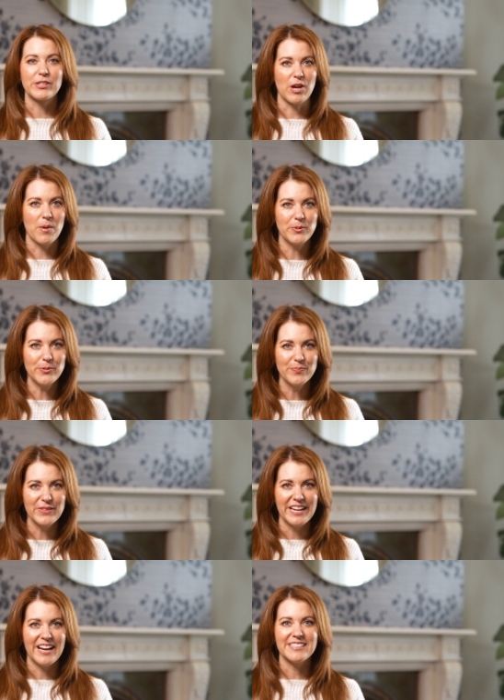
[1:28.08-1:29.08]
example,
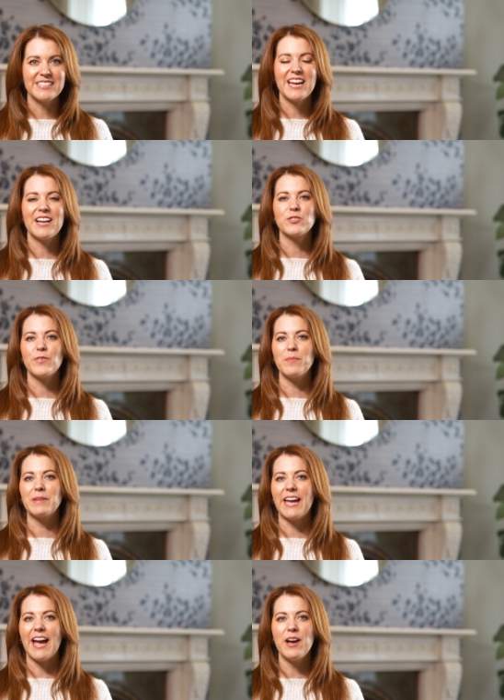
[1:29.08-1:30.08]
a detached
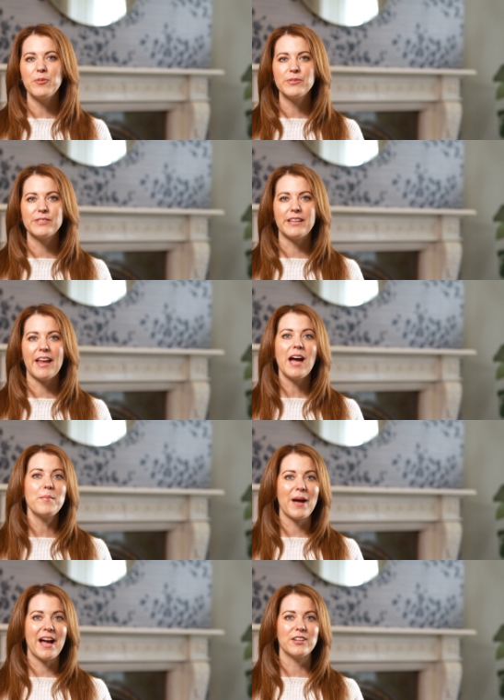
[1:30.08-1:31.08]
family house in our
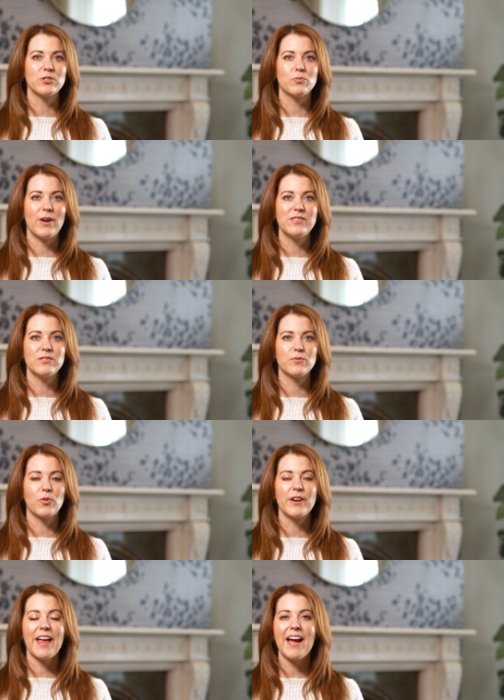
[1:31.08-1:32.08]
patch rents
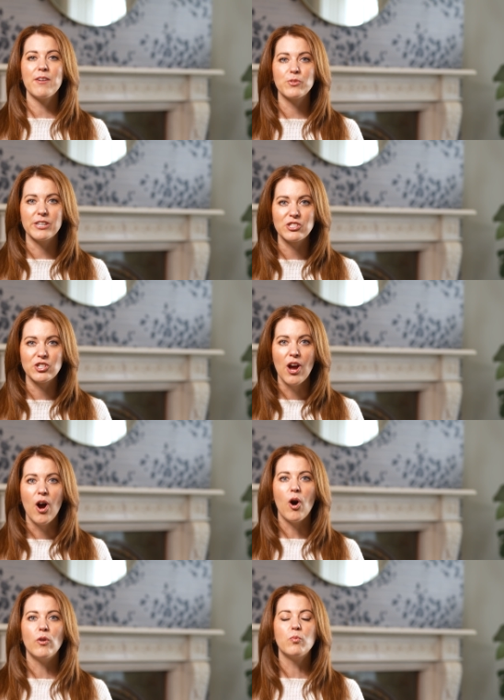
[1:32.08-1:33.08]
for an average
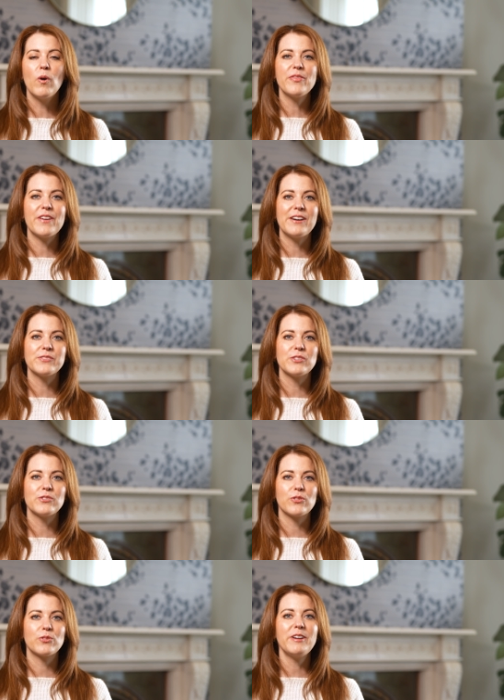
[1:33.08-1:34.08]
of
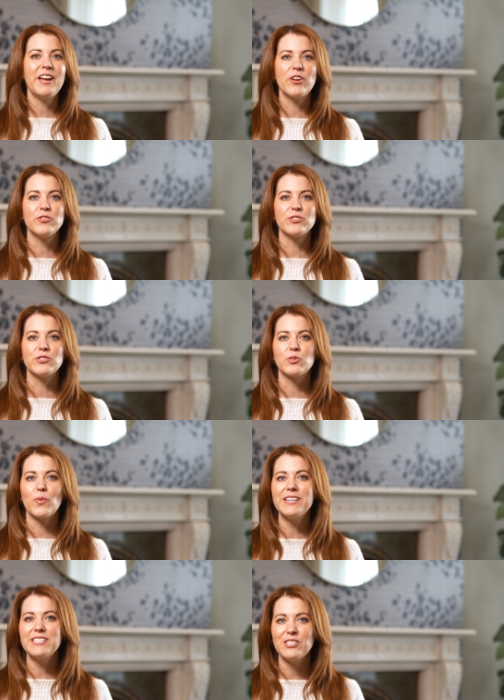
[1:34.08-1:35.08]

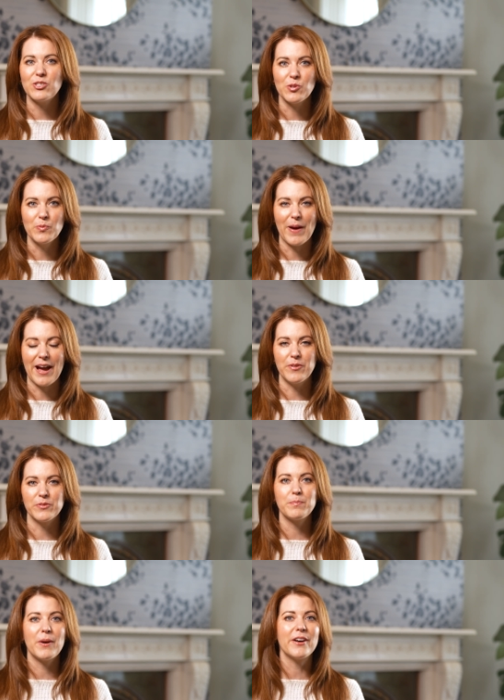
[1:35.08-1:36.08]

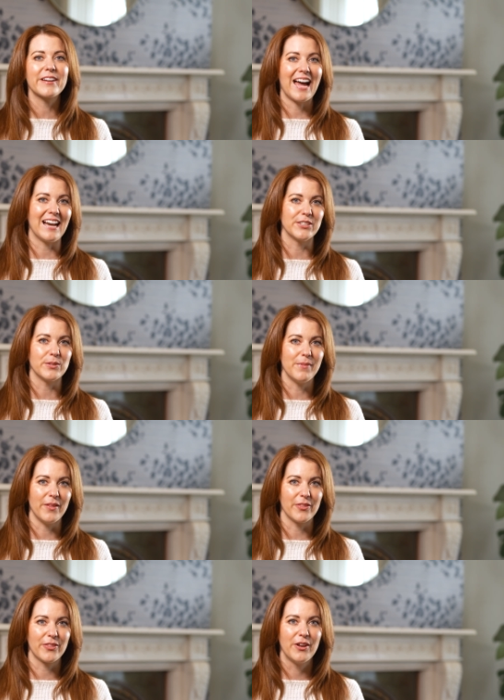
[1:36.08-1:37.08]
£1,322 per calendar
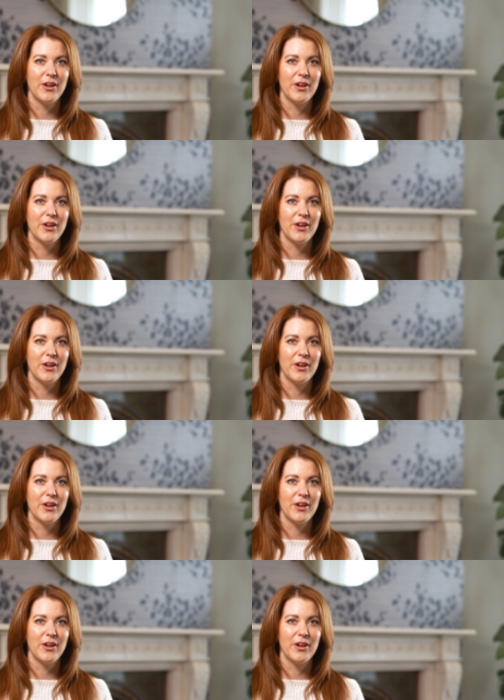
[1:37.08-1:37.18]
month,